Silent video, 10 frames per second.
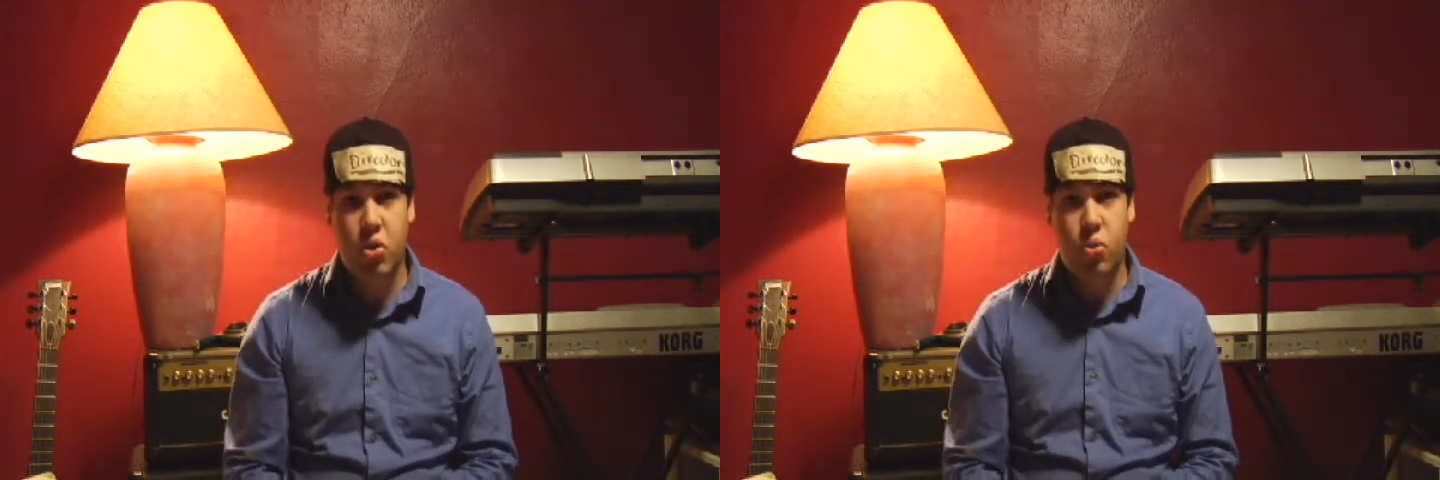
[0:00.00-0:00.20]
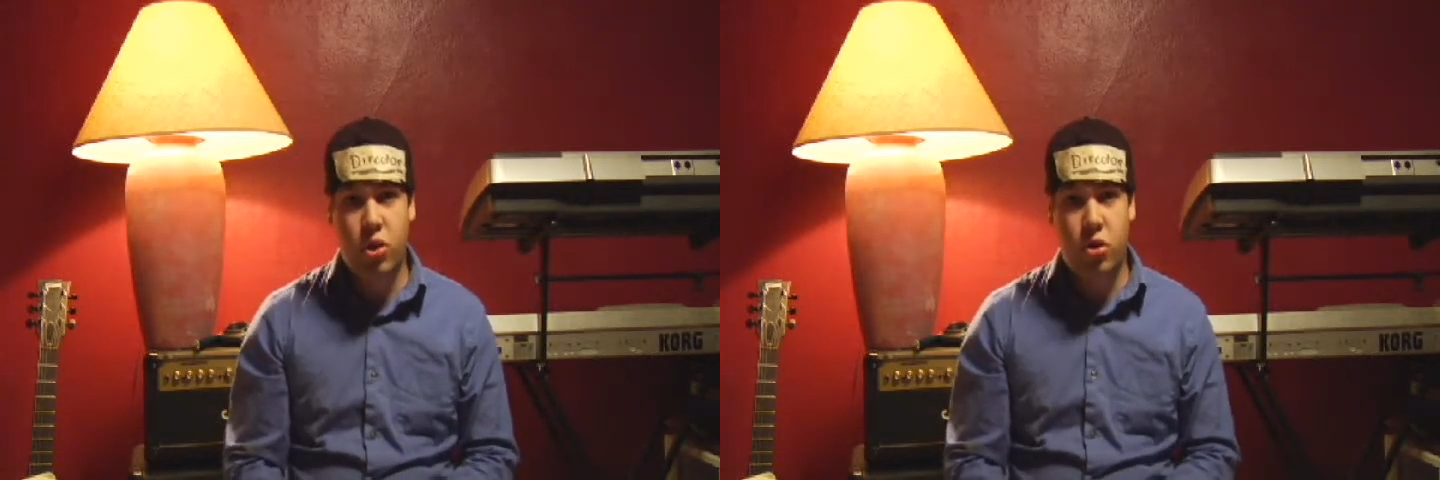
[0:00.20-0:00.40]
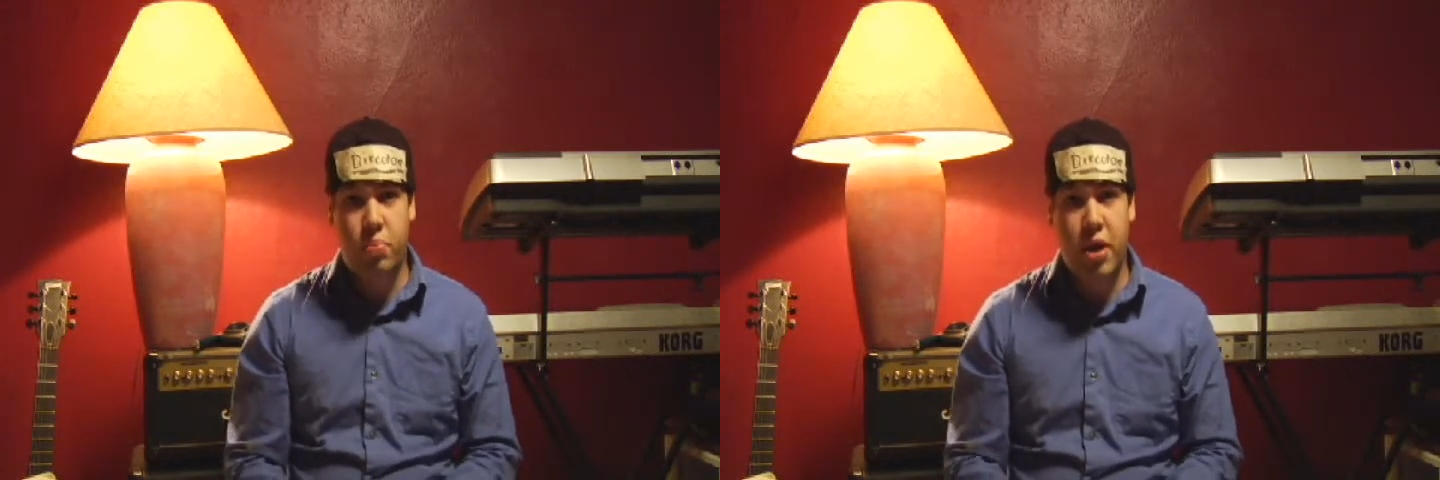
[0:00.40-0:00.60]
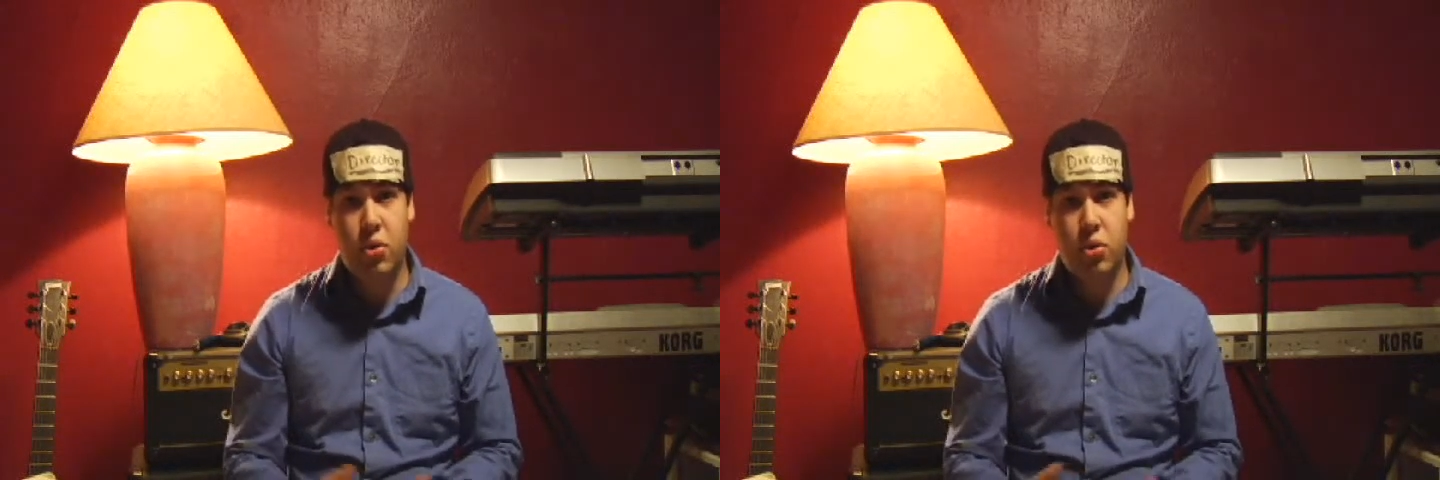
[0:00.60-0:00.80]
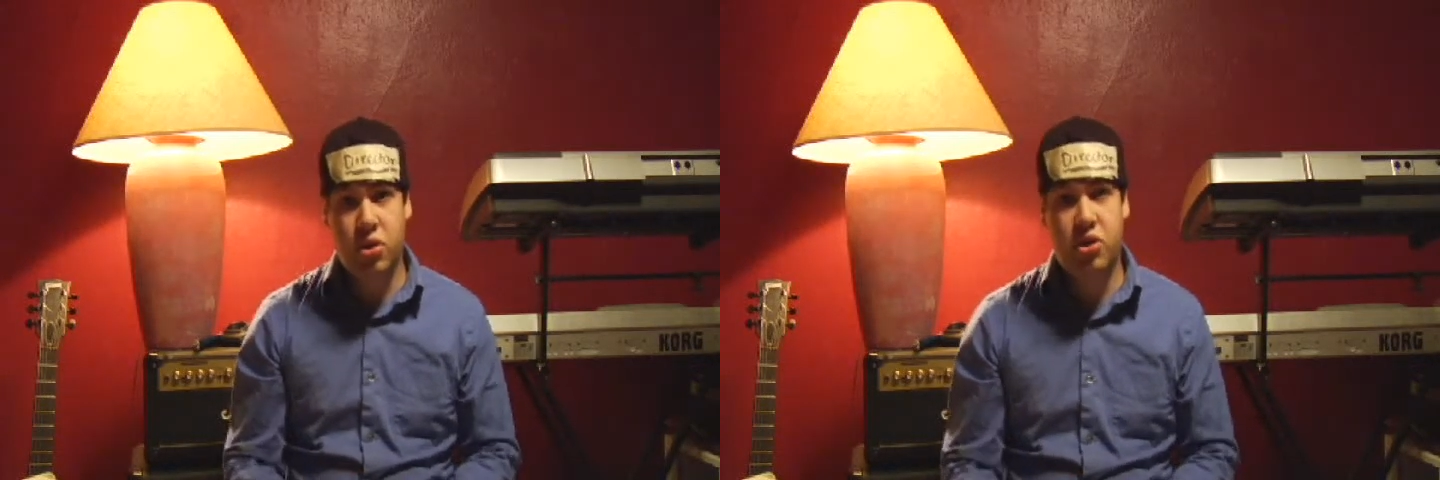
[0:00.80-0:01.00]
We are
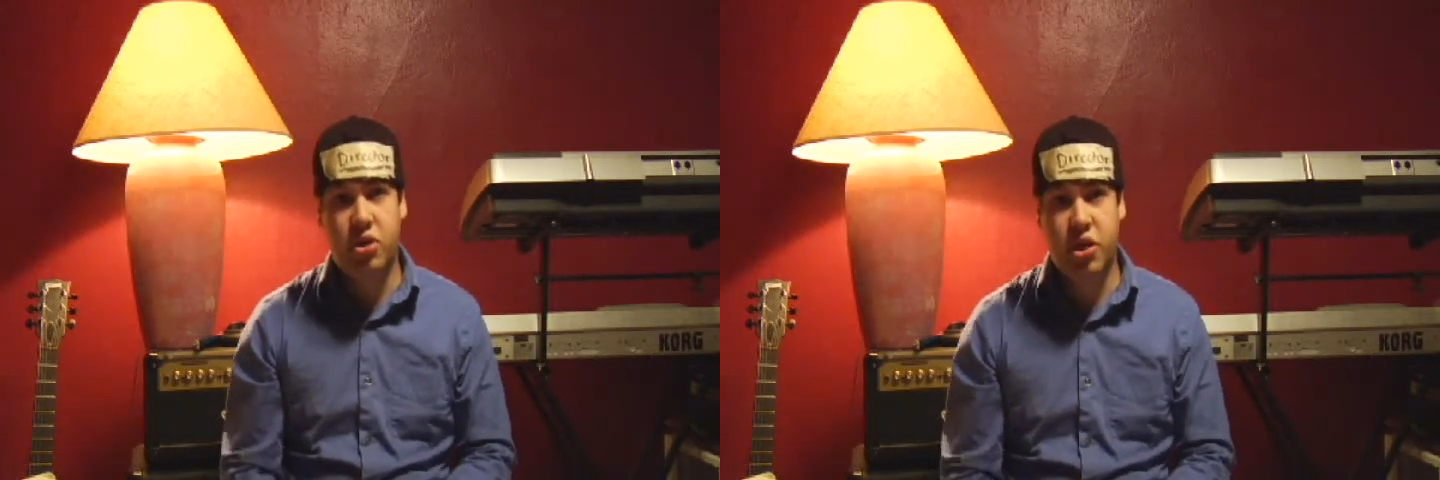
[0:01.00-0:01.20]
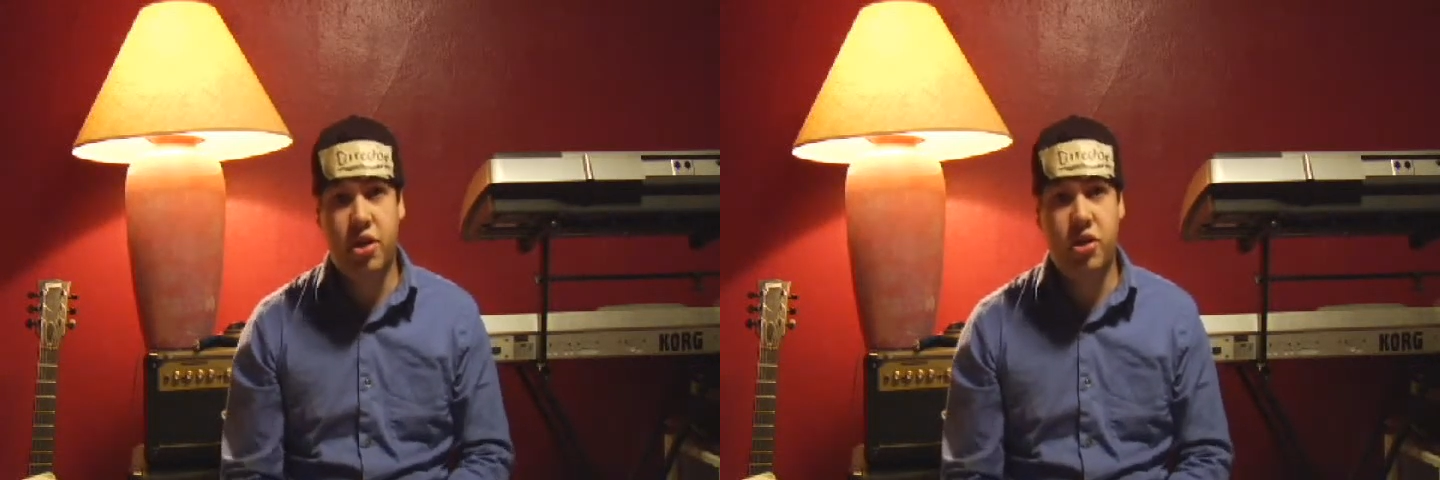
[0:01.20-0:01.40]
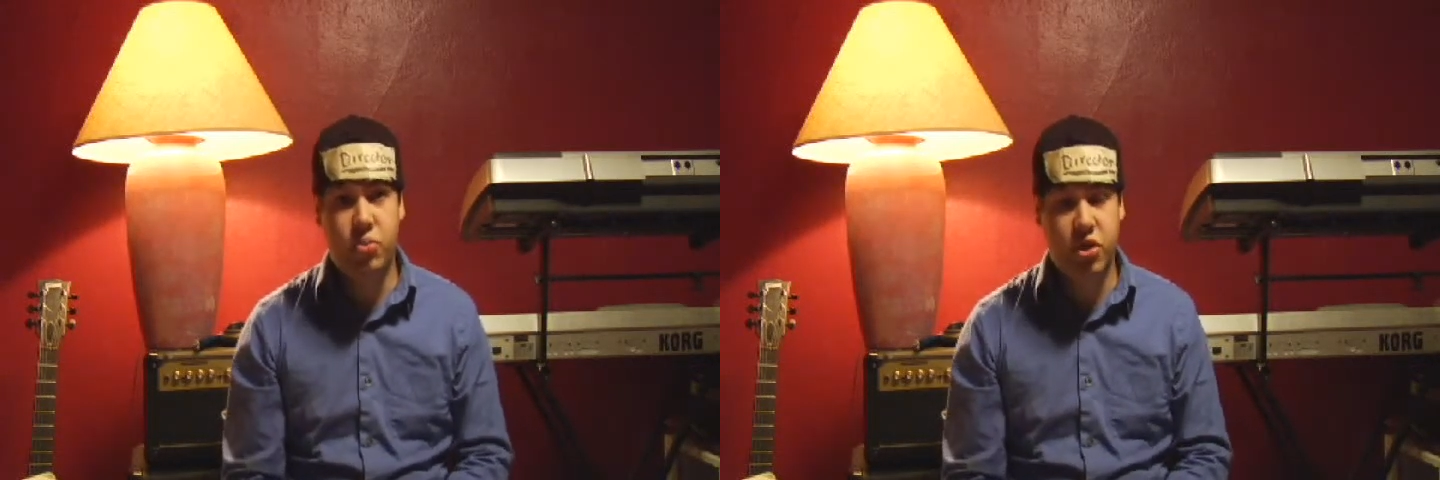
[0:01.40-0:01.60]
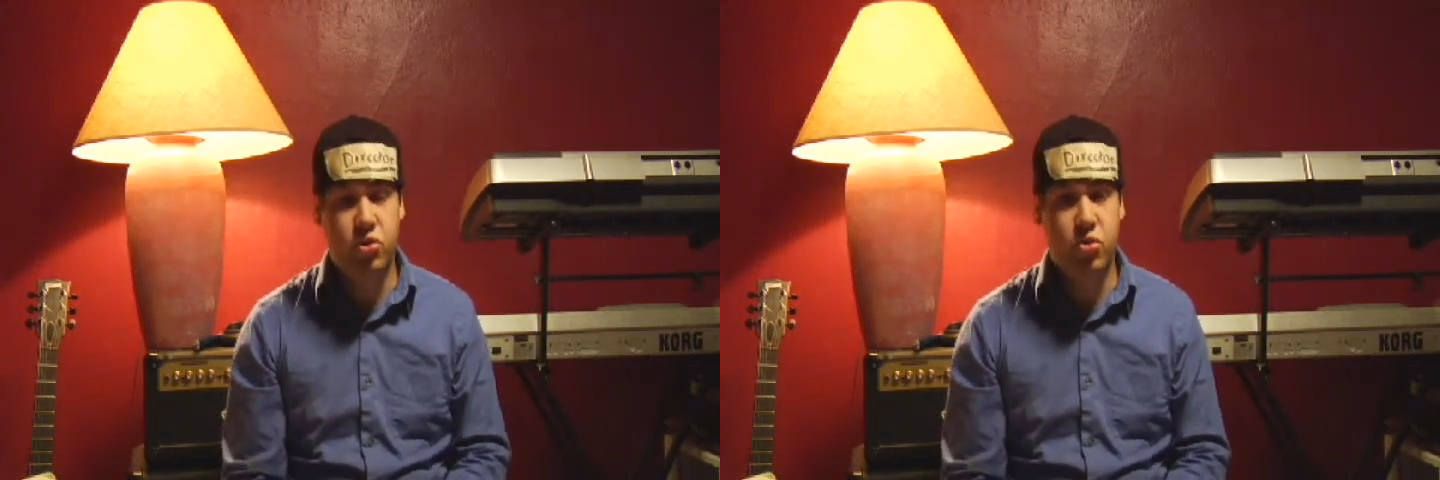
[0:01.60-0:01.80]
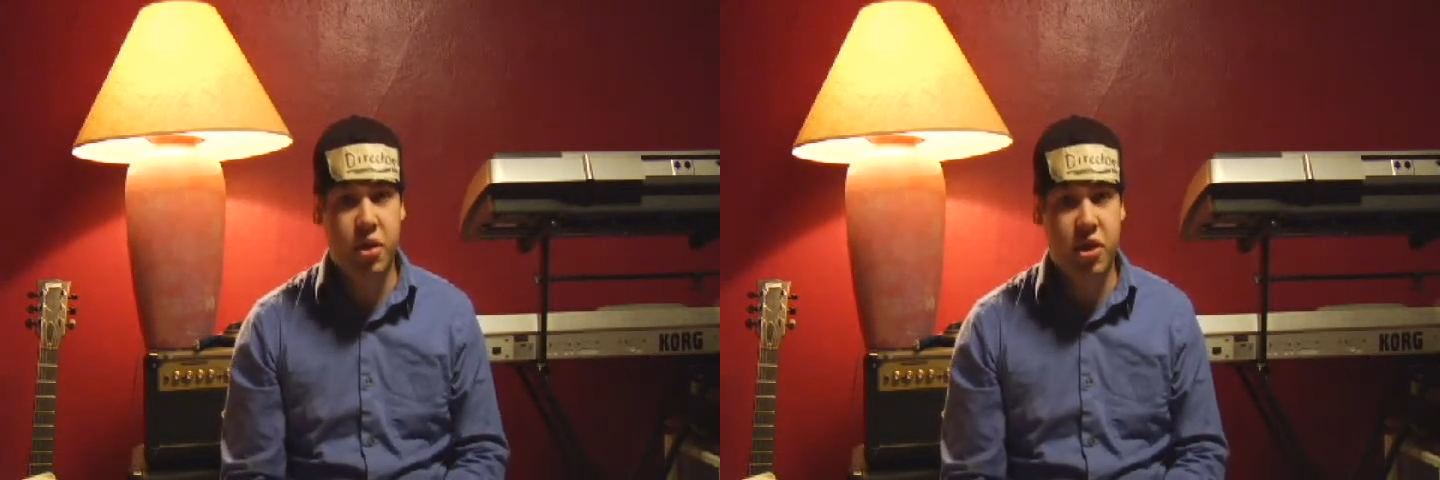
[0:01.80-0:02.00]
powerless to change and
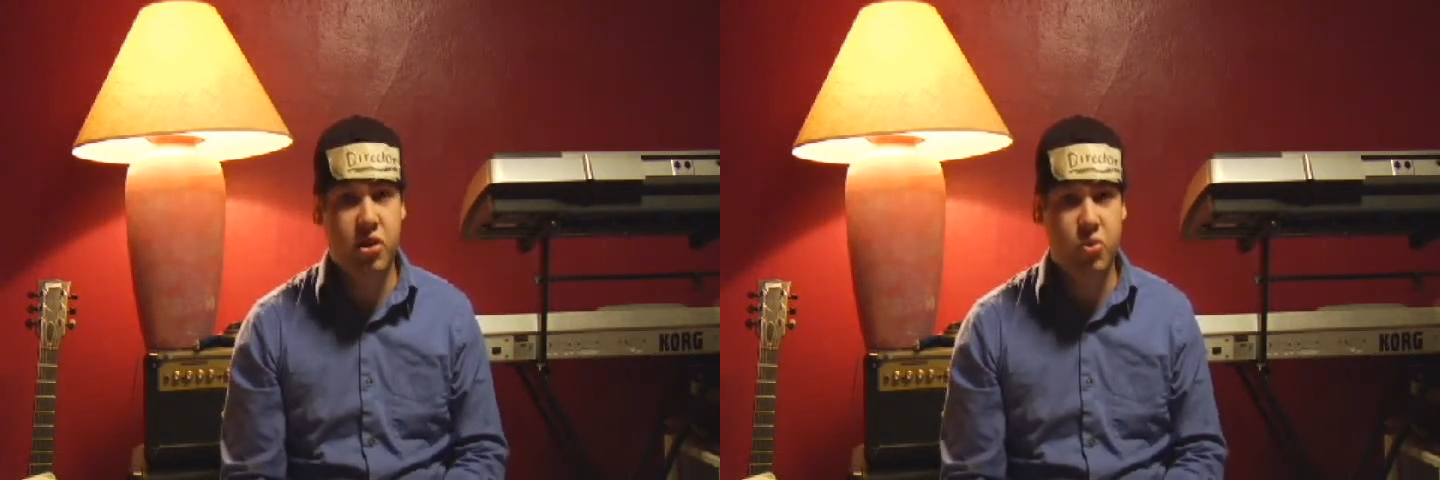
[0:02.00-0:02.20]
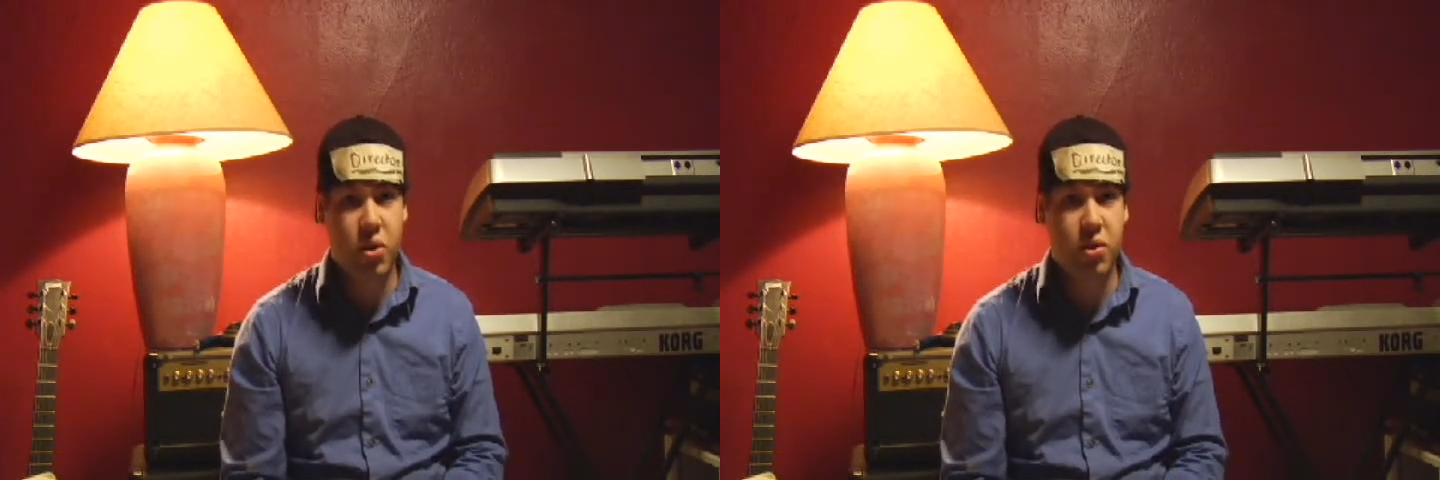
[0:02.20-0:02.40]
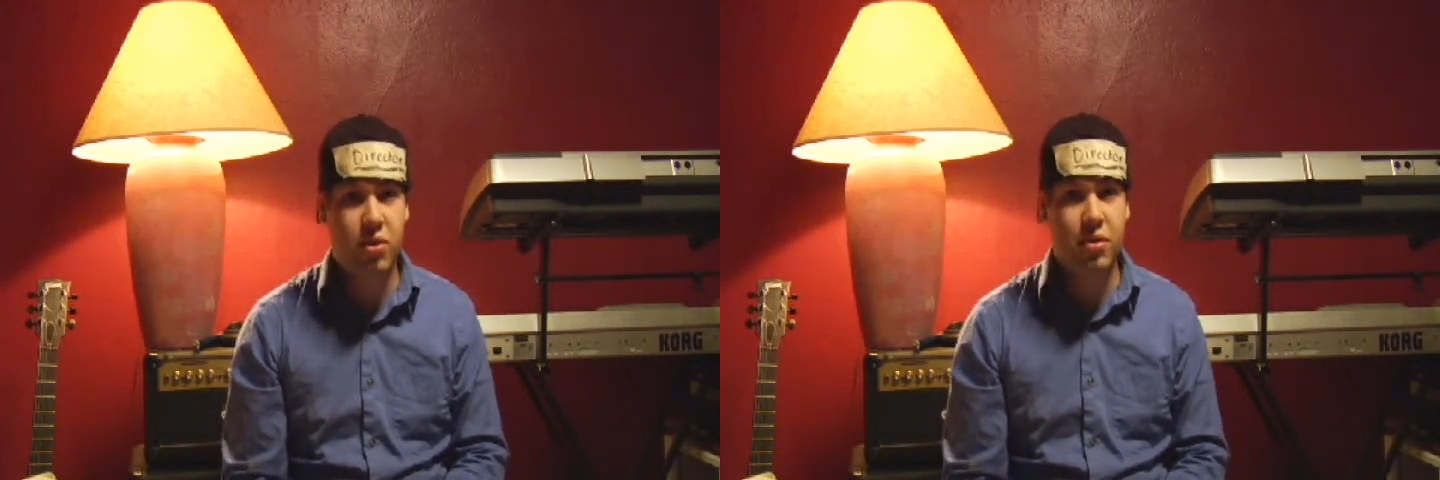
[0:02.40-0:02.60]
must obey His will.